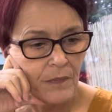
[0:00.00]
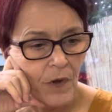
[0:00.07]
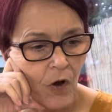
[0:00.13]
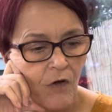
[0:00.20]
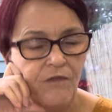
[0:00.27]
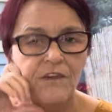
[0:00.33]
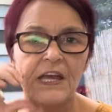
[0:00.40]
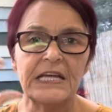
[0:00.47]

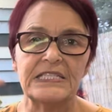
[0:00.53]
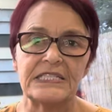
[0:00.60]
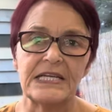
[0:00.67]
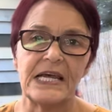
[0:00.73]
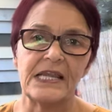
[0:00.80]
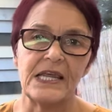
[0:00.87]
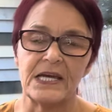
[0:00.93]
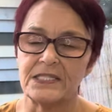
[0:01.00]

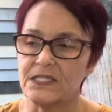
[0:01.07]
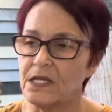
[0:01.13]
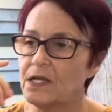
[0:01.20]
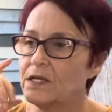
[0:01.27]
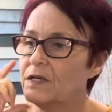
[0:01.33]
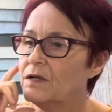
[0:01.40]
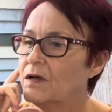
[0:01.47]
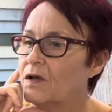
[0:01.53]
obviously there's
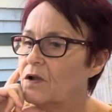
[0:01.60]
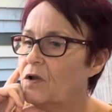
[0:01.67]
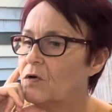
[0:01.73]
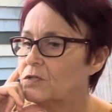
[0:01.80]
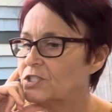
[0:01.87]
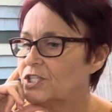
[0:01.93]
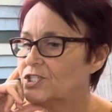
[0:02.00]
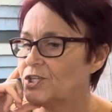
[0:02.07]
a
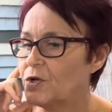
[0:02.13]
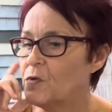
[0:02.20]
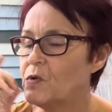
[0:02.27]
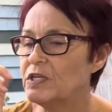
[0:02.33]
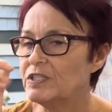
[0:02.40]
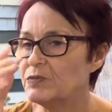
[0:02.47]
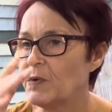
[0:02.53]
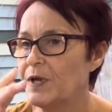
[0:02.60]
lot to do
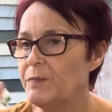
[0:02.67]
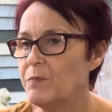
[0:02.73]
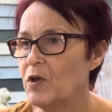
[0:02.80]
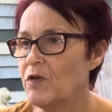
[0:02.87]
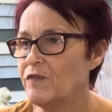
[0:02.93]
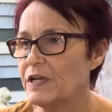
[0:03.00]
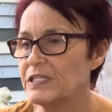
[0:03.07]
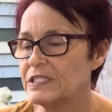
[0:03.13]
as we
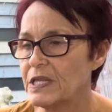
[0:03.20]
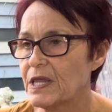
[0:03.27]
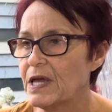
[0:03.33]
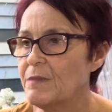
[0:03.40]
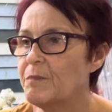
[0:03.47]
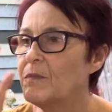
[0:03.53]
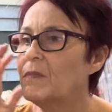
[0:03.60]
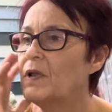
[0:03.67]
move into
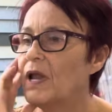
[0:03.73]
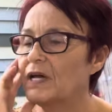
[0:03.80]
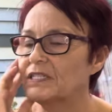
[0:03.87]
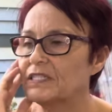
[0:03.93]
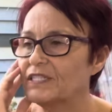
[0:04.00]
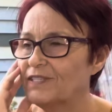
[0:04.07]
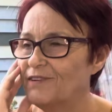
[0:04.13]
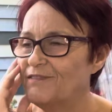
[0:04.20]
them
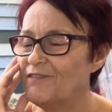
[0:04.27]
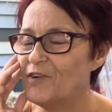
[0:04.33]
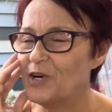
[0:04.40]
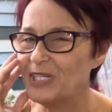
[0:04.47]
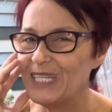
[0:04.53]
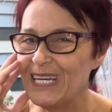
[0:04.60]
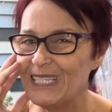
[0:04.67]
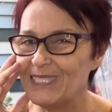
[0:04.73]
last 4
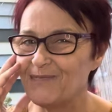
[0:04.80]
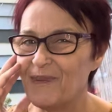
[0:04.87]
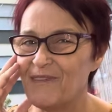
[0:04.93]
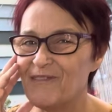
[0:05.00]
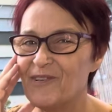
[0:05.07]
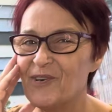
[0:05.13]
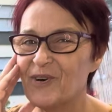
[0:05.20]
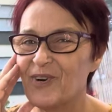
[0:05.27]
days
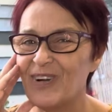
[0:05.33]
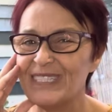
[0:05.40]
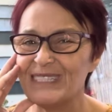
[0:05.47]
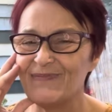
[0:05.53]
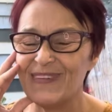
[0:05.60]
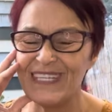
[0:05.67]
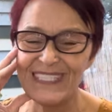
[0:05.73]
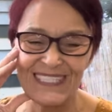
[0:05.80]
before
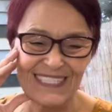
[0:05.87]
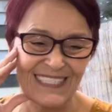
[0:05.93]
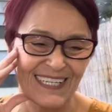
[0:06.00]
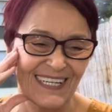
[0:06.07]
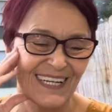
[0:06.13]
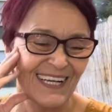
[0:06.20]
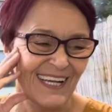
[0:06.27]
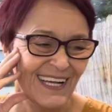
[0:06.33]
Christmas.
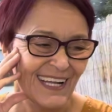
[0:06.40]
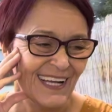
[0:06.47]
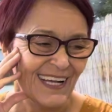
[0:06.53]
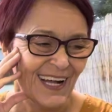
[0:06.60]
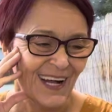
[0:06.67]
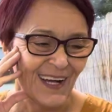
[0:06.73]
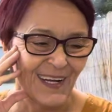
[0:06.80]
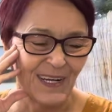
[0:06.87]

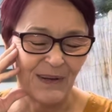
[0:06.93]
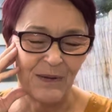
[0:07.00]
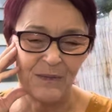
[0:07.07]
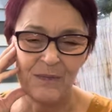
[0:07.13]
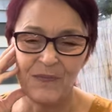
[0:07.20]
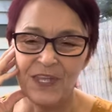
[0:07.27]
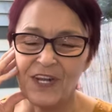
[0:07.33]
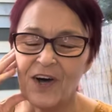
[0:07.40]
You
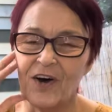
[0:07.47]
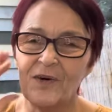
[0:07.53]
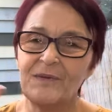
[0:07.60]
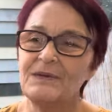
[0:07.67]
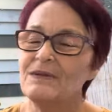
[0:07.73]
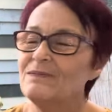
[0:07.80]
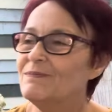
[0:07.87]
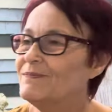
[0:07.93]
know,
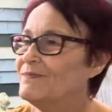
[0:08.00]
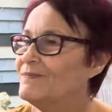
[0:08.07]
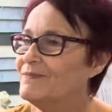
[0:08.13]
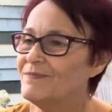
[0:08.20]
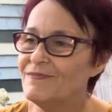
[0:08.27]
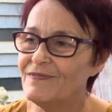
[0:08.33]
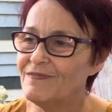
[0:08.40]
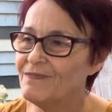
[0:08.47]

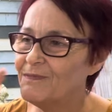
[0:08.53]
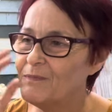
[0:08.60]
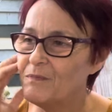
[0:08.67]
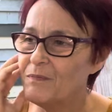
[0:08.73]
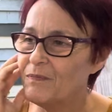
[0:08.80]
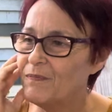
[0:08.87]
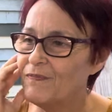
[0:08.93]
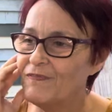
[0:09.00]

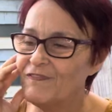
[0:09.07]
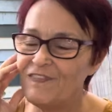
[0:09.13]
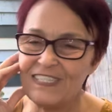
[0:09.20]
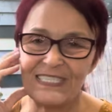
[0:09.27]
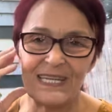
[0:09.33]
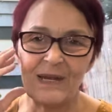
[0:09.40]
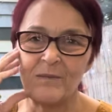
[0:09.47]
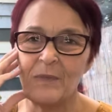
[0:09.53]

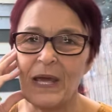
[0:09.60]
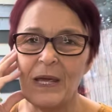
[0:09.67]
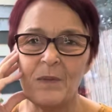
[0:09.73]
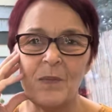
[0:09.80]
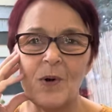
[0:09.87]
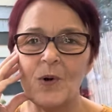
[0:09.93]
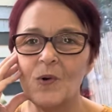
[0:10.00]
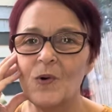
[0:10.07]
visiting
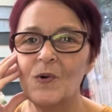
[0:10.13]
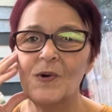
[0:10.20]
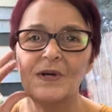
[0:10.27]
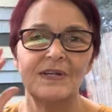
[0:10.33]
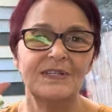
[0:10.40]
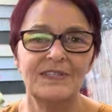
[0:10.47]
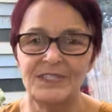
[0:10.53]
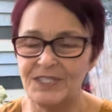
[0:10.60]
people,
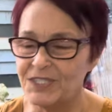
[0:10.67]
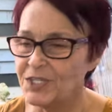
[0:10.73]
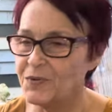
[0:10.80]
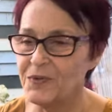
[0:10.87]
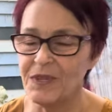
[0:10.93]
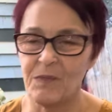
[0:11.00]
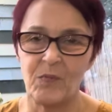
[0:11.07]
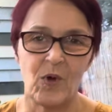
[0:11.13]

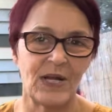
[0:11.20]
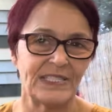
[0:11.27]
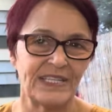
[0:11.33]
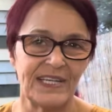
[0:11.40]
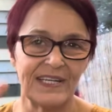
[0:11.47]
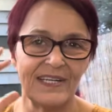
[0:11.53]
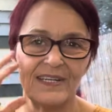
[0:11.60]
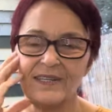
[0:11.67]
doing the
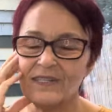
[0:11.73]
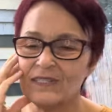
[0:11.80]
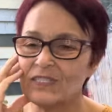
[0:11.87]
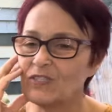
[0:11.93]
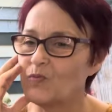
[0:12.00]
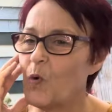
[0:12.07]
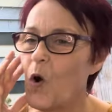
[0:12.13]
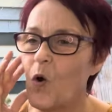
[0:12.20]
present
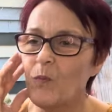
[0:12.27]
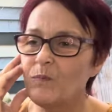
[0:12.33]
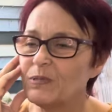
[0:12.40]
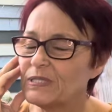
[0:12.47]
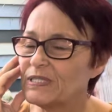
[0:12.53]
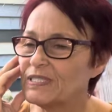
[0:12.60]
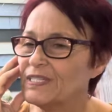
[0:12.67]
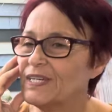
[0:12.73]

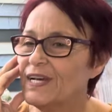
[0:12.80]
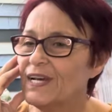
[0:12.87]
swaps.